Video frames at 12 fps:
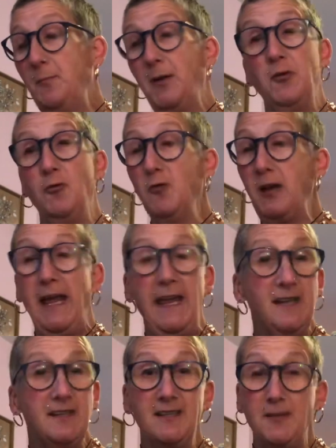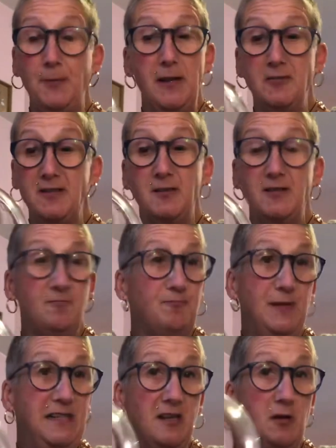but all cakes are supposed to
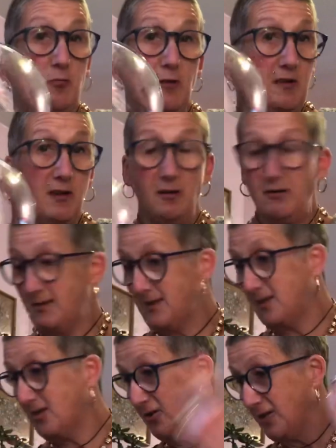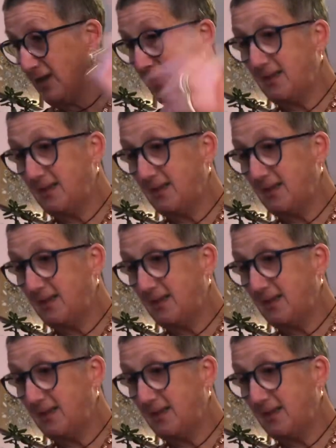be done with caster sugar.